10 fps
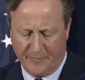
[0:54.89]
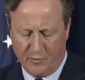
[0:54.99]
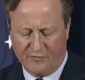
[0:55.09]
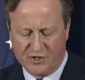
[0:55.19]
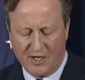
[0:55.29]

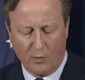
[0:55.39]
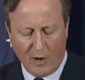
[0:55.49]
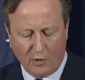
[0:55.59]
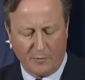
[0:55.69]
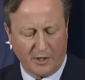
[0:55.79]
We've seen a
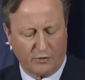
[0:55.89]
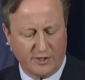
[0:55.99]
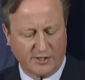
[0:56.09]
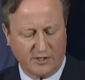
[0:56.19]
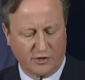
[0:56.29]
welcome
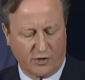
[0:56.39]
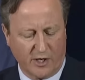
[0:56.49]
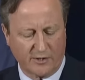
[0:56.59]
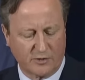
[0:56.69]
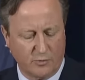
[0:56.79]
increase in
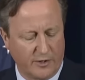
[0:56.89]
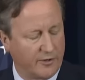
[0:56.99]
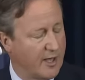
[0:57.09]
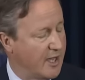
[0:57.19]
trucks with,